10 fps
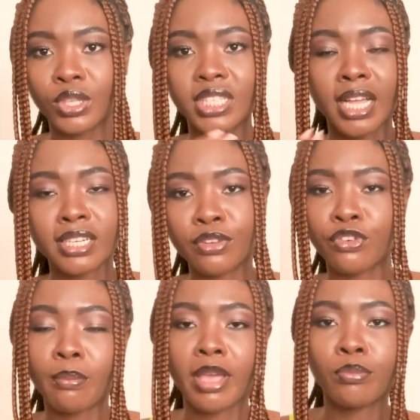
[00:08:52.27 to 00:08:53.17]
studying
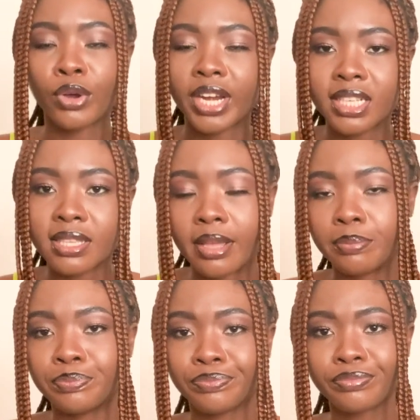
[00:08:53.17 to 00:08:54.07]
for my board
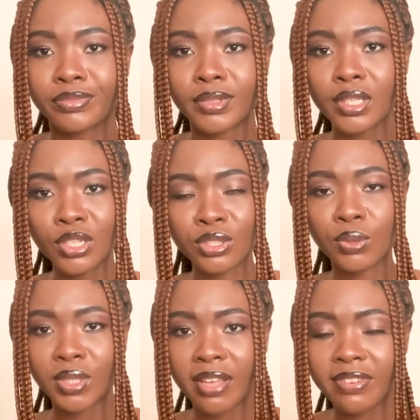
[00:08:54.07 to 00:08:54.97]
exam.
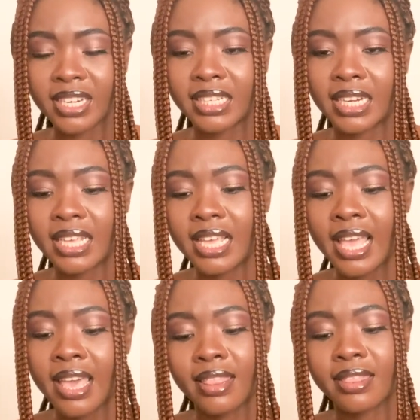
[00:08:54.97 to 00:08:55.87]
So definitely
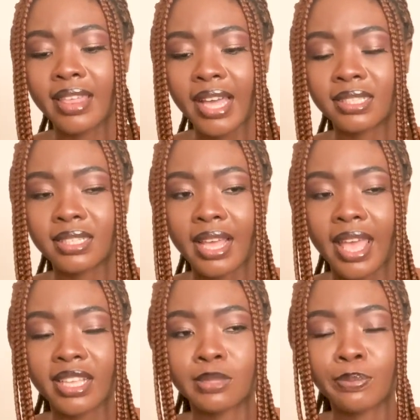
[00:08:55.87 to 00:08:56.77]
that
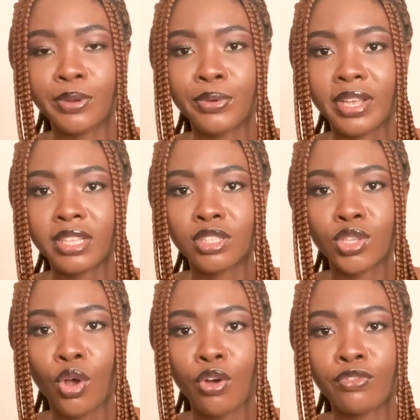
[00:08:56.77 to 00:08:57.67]
experience
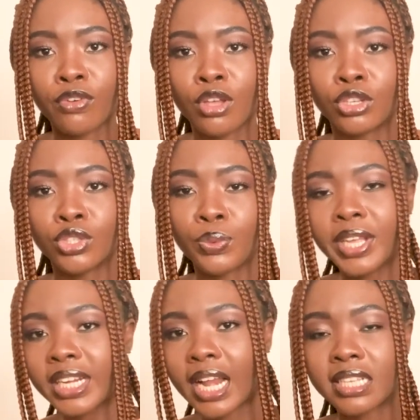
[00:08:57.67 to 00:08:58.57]
of
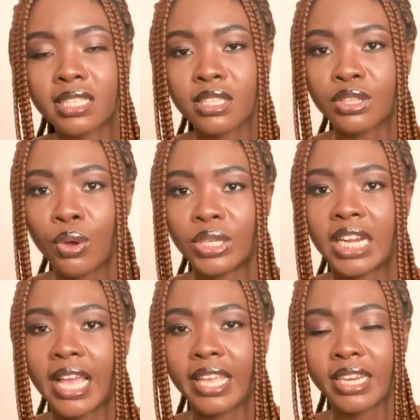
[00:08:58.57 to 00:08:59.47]
doing classes
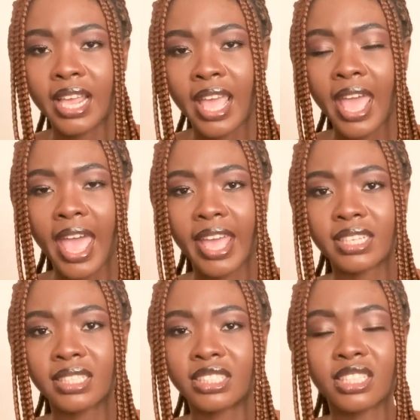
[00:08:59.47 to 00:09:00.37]
online
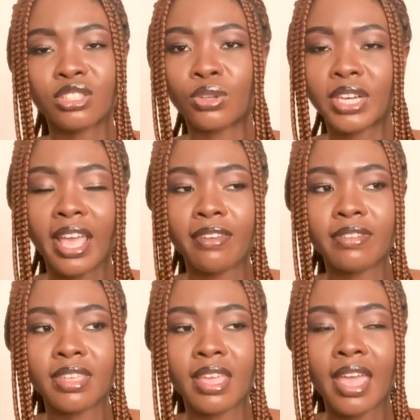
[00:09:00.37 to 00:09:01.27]
and just not
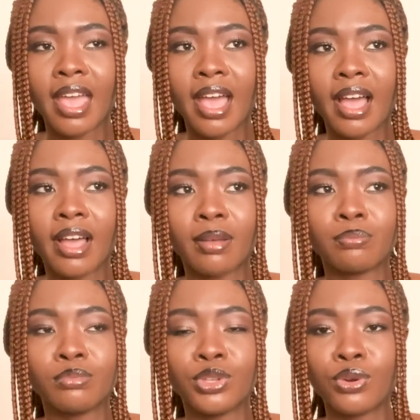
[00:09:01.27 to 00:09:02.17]
having a
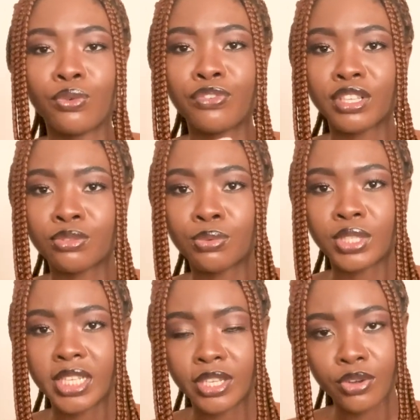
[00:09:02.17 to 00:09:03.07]
fixed
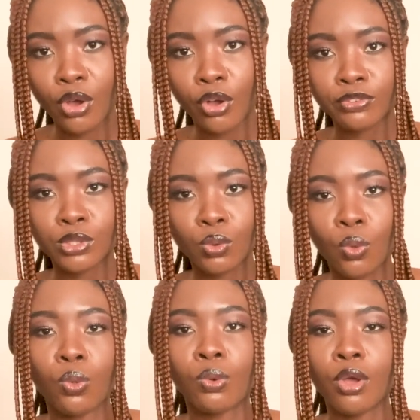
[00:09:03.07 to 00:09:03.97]
routine of
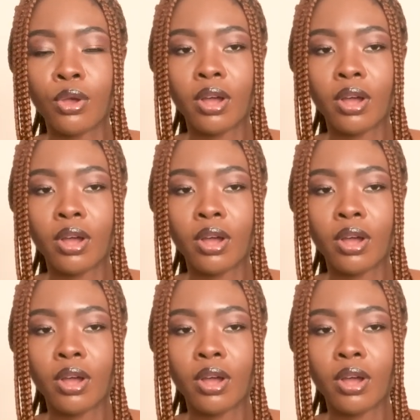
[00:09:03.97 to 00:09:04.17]
school